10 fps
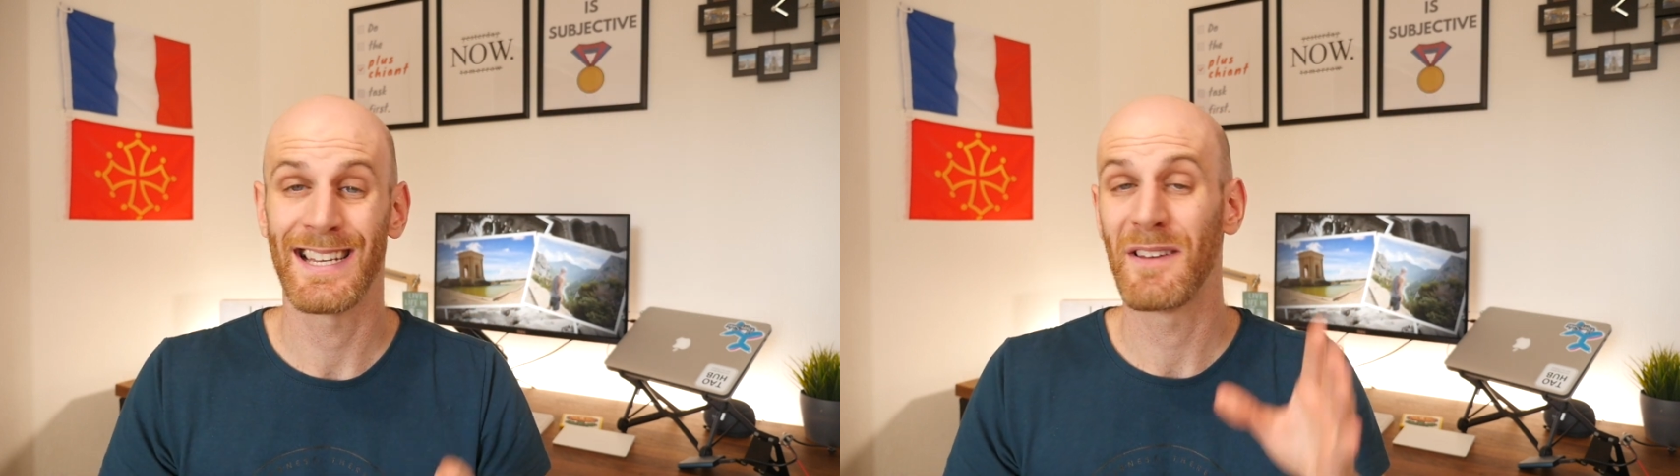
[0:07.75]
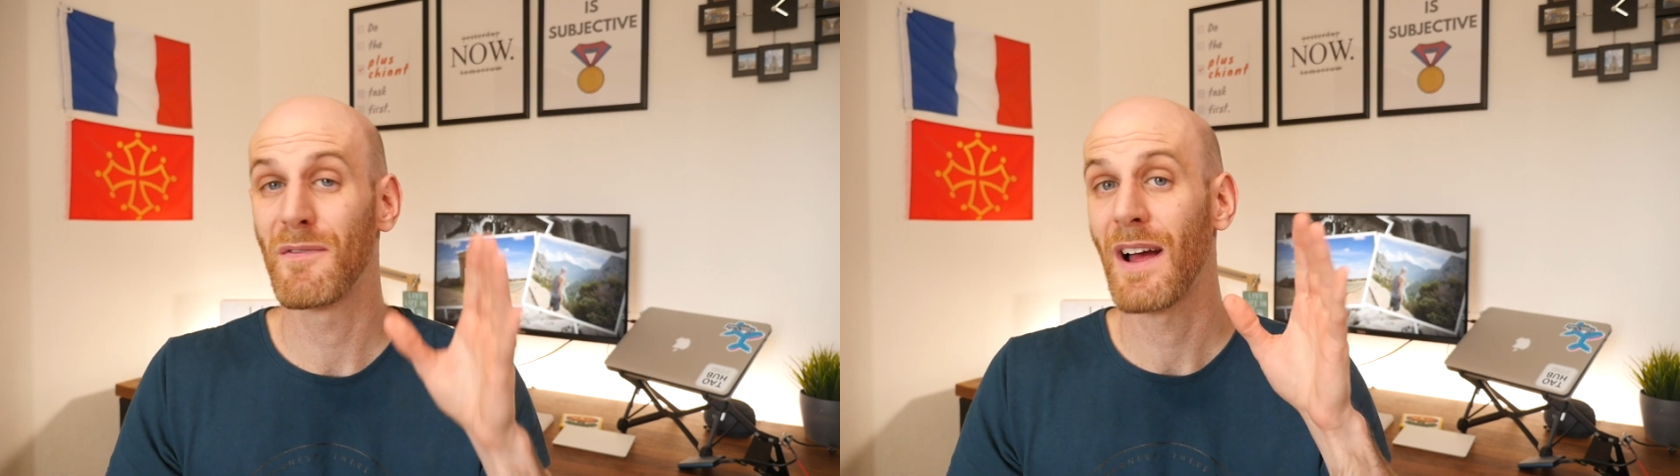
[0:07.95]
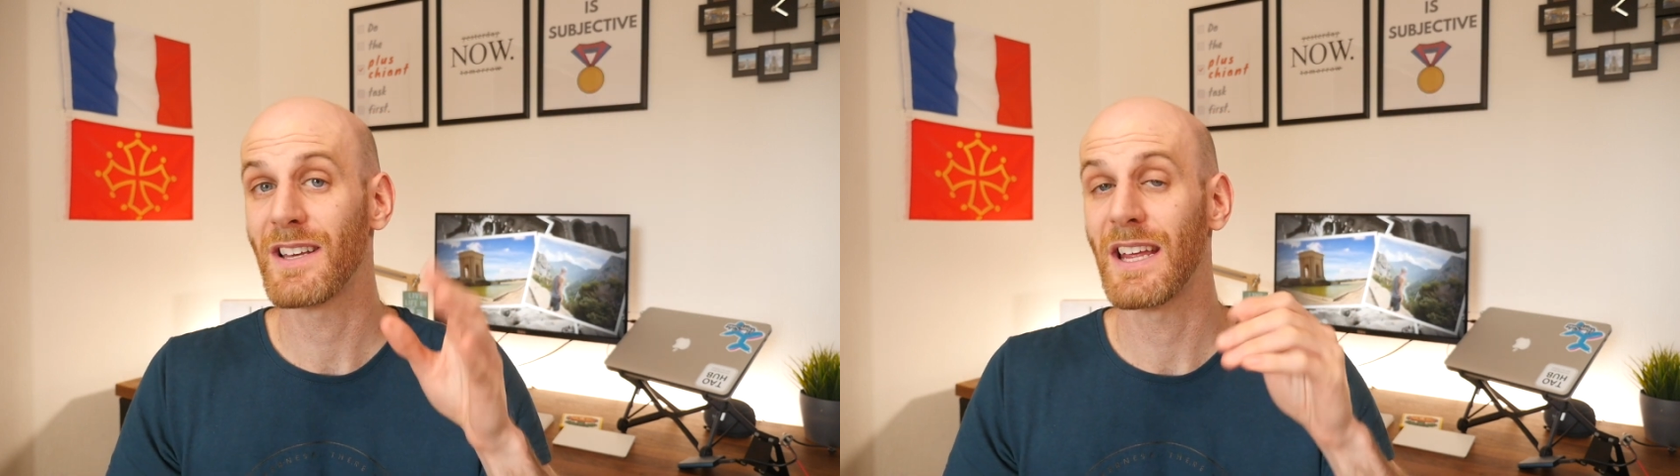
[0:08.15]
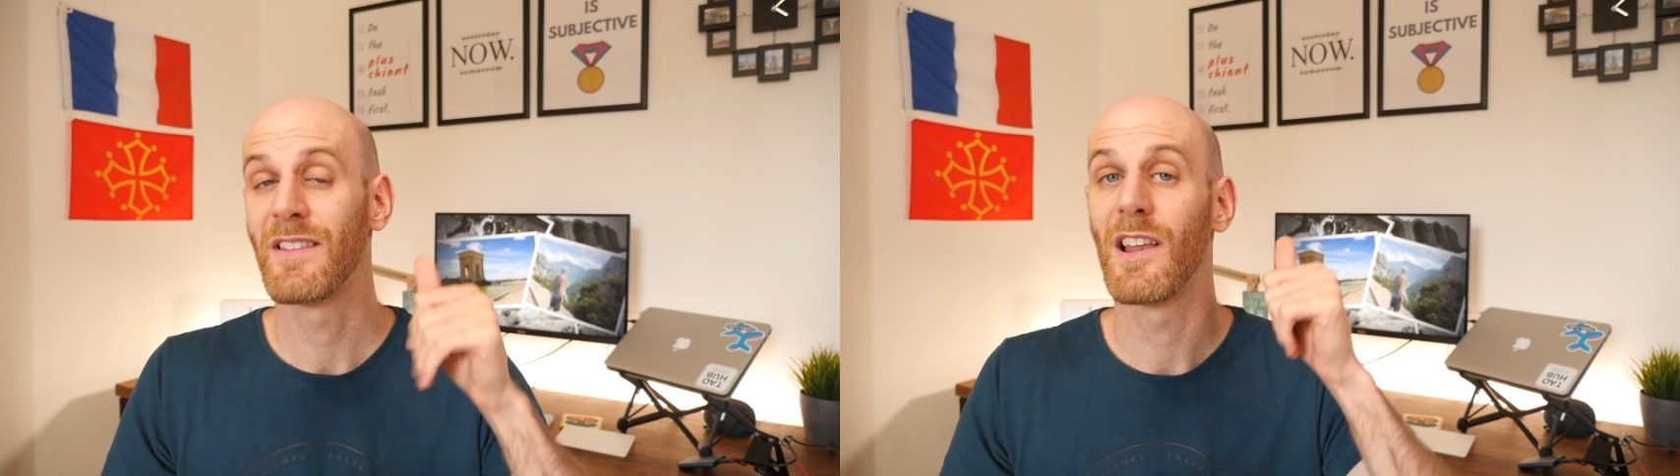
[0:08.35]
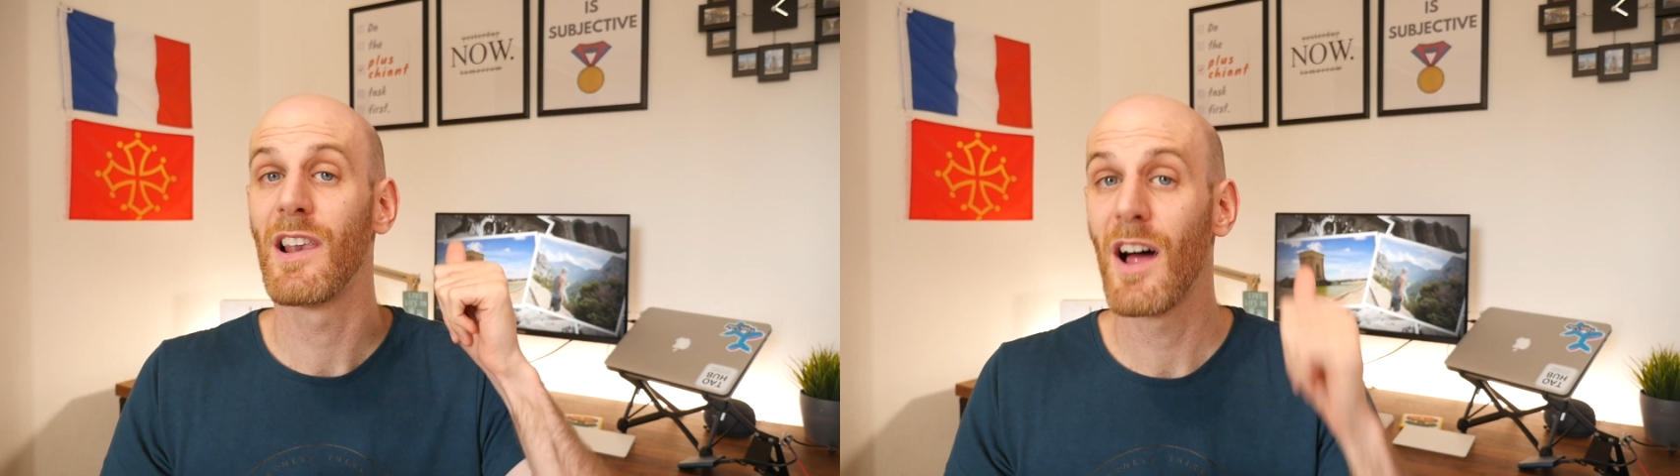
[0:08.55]
And in fact, in
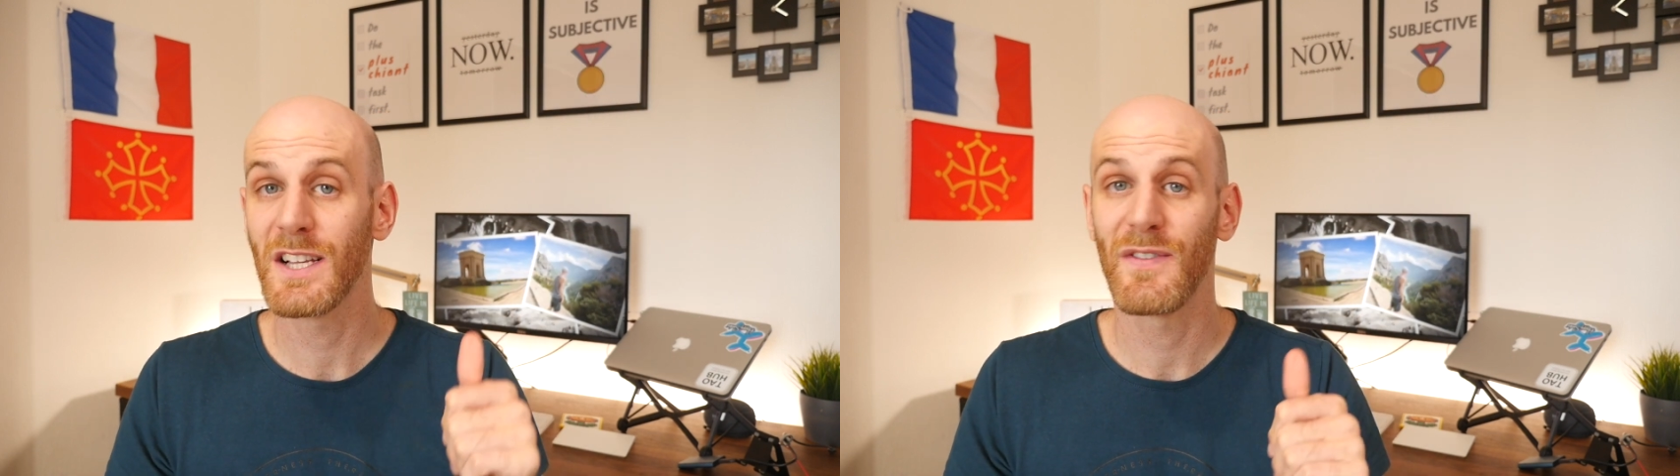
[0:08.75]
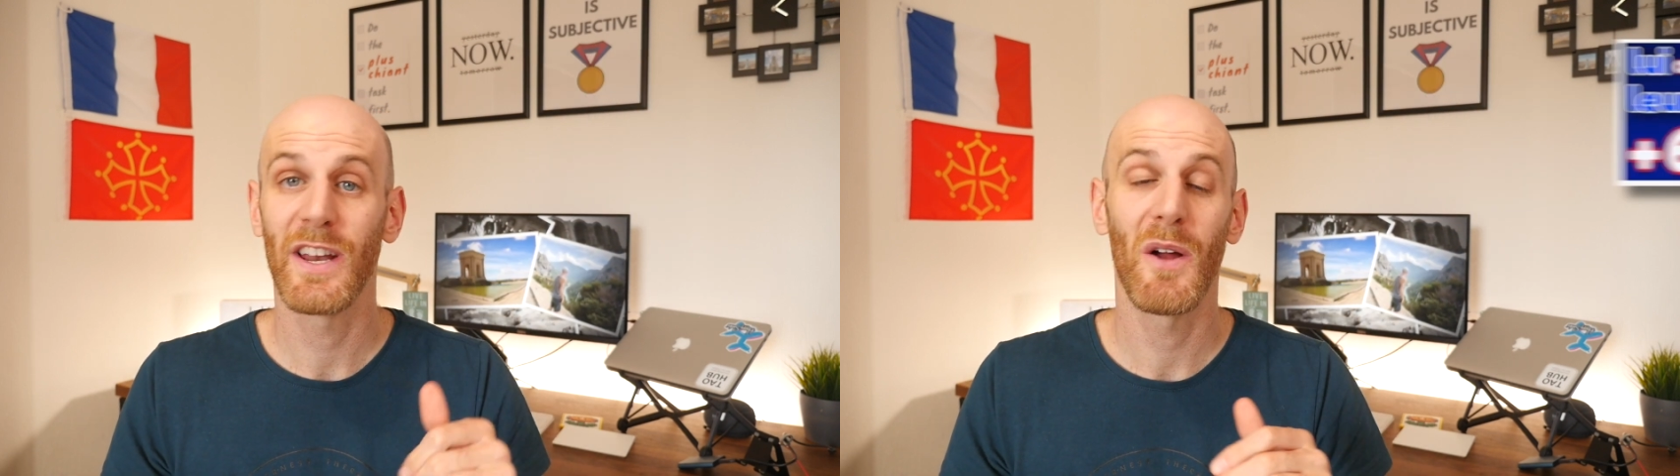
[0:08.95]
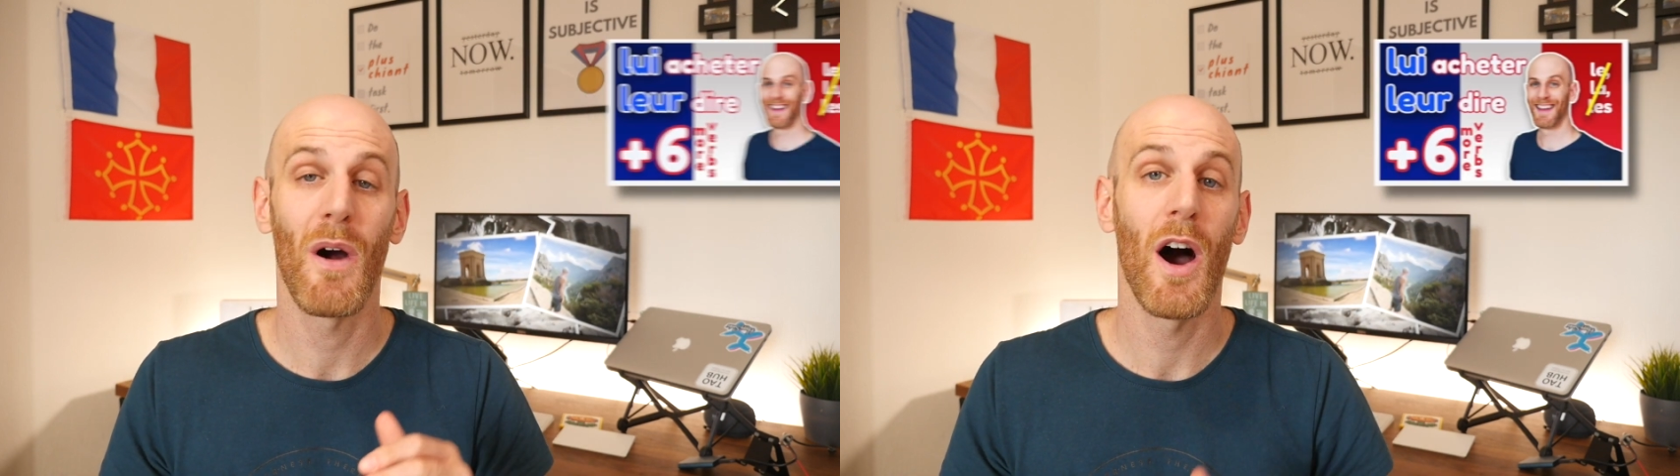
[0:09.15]
the last video,